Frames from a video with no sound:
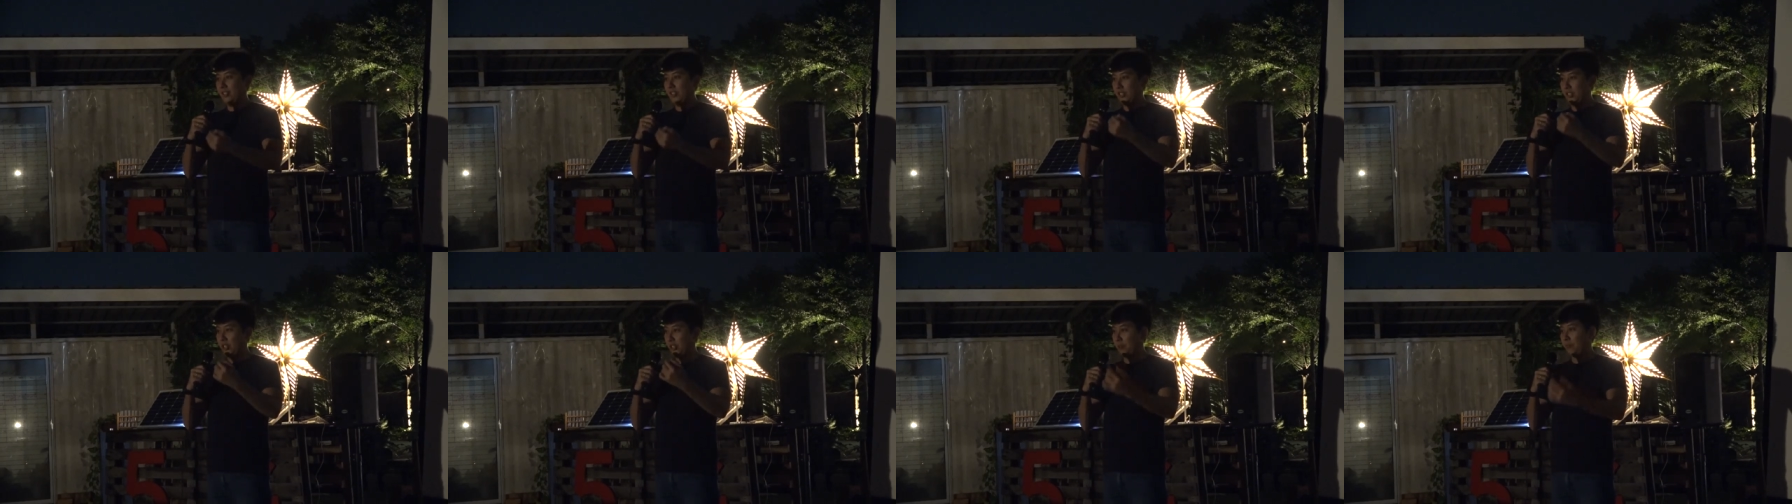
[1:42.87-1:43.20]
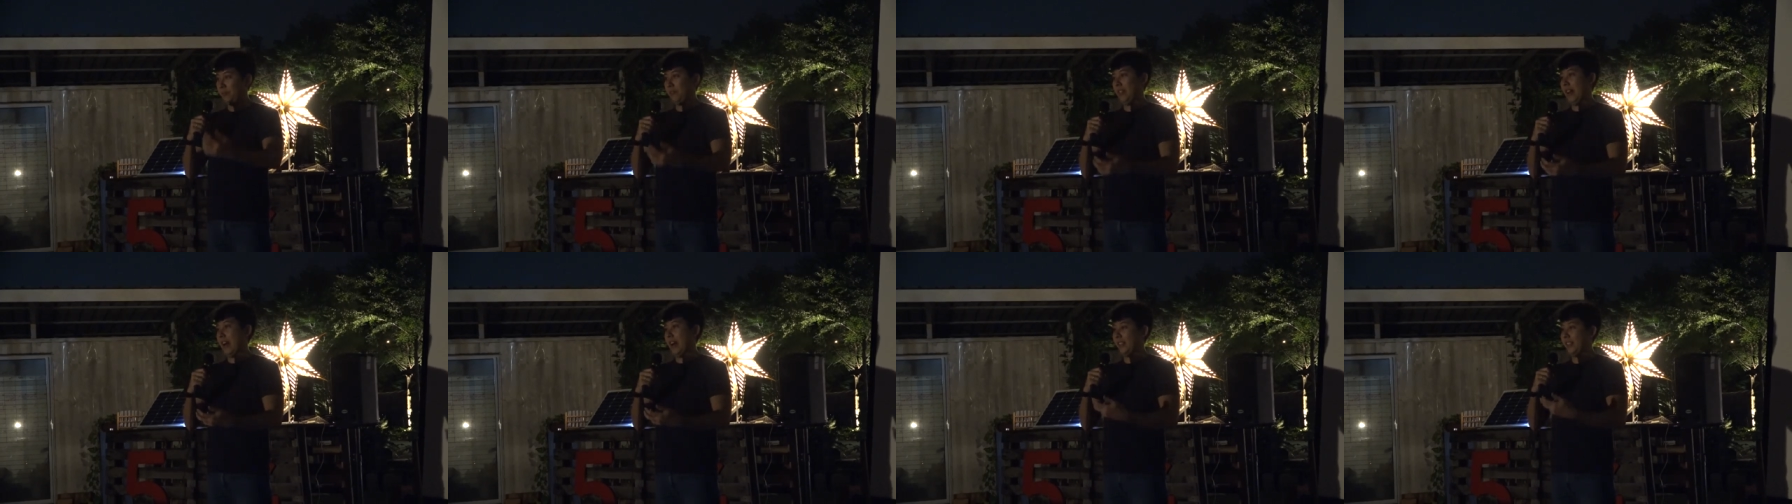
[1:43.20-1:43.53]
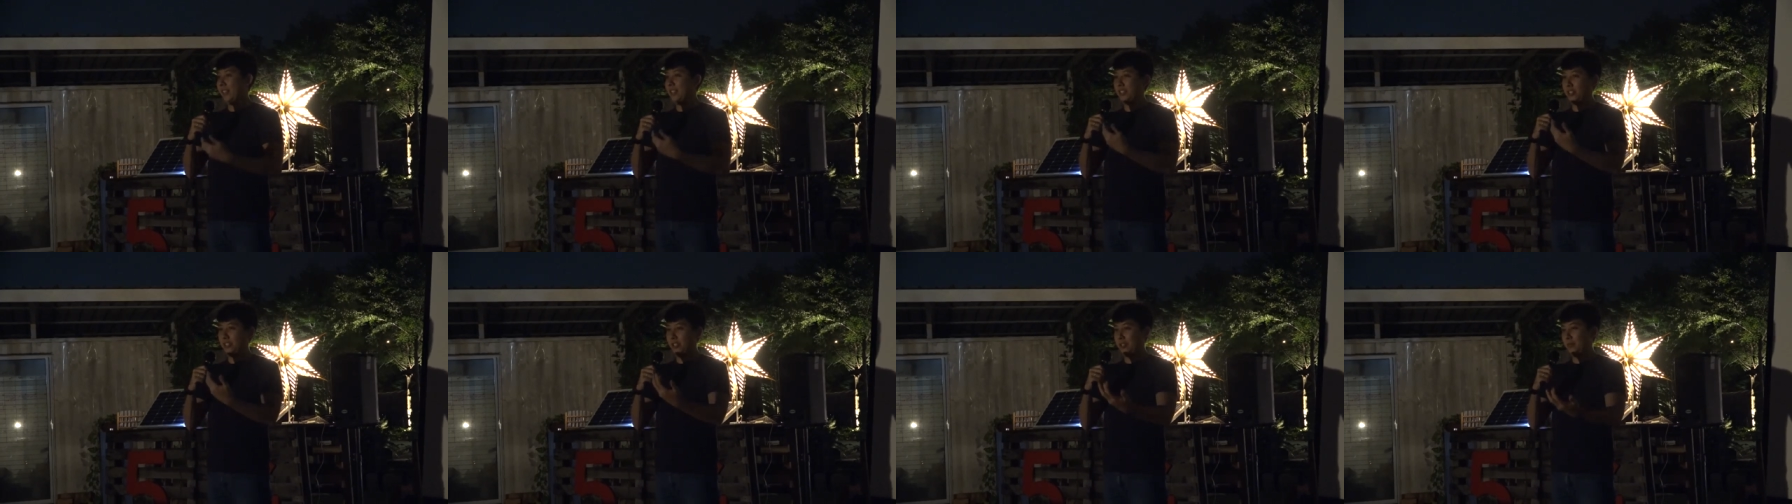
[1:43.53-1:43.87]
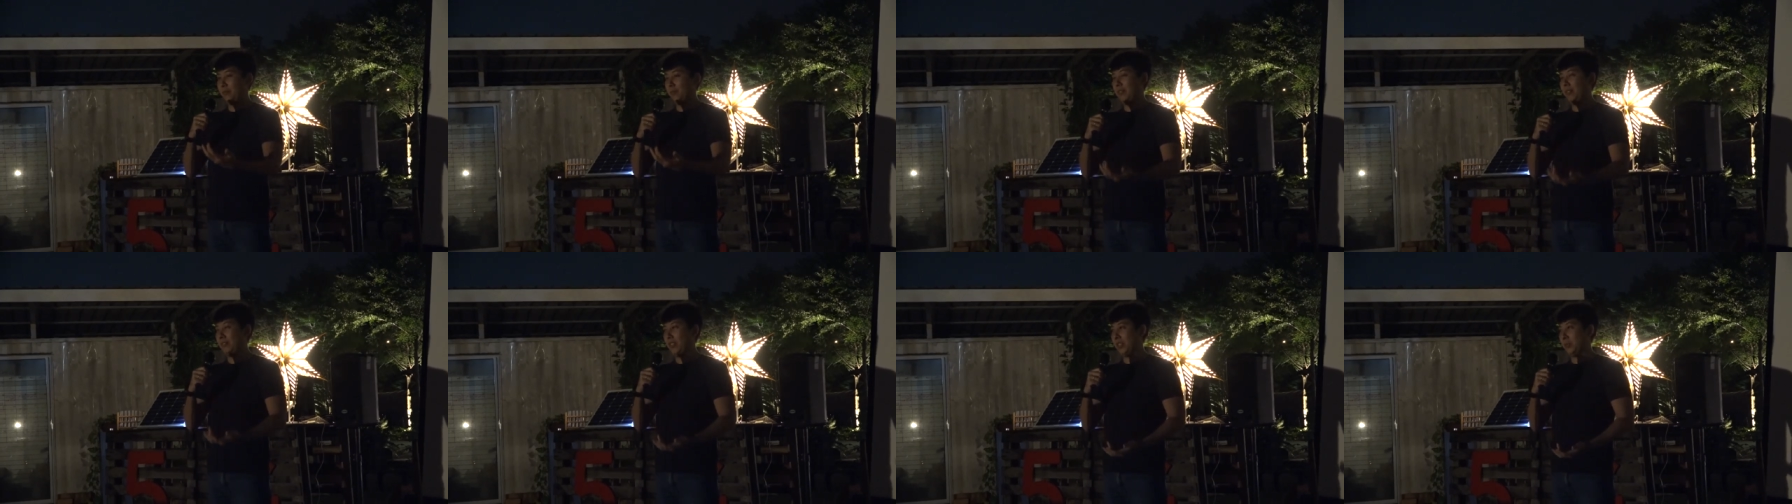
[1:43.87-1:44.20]
she's I think
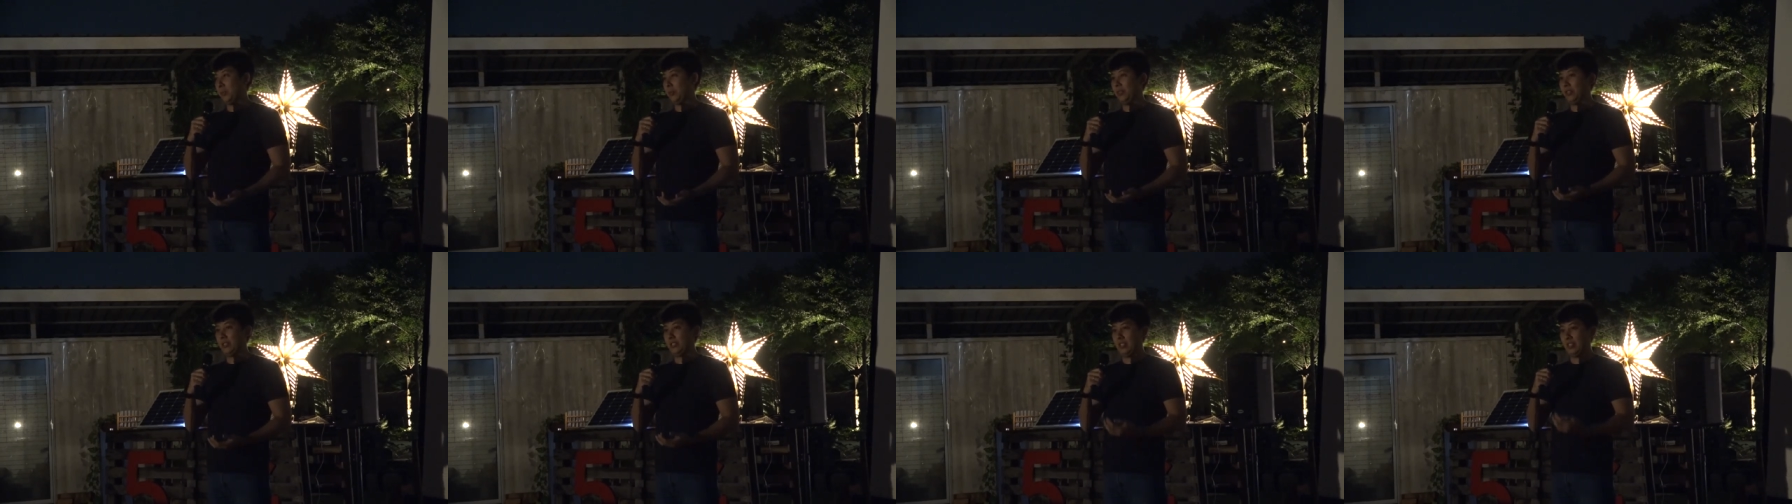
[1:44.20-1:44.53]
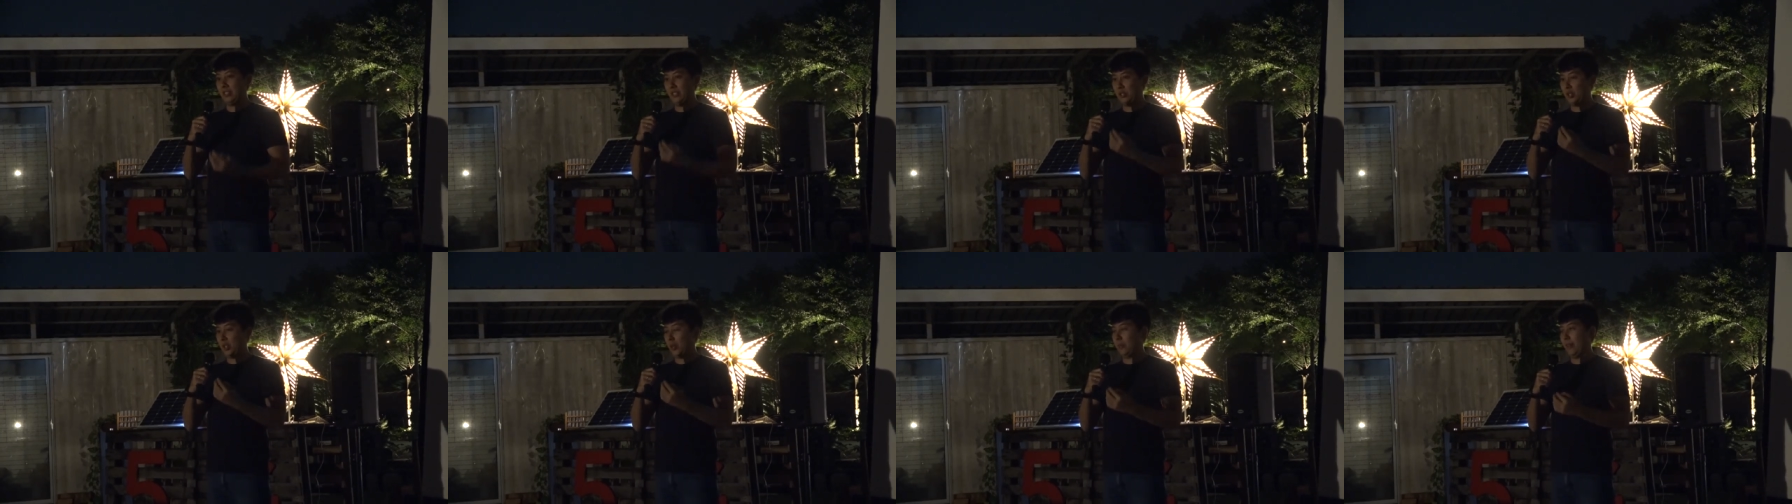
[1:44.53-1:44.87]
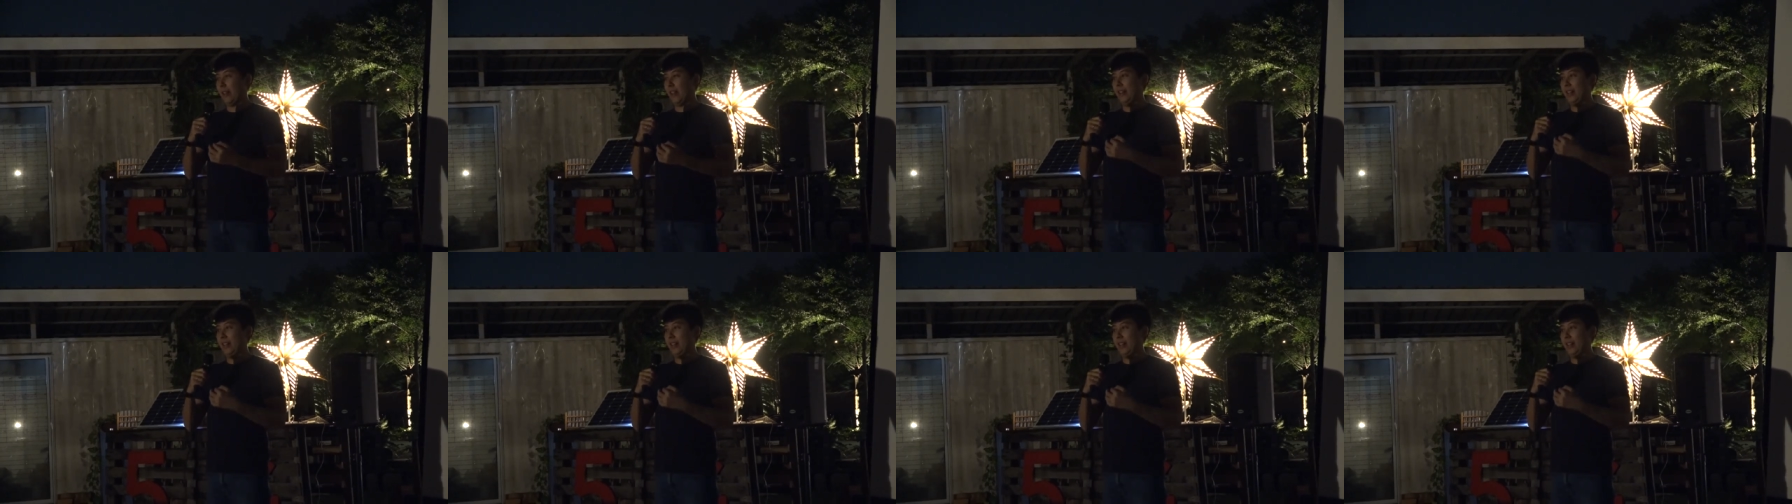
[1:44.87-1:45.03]
she's privileged because her job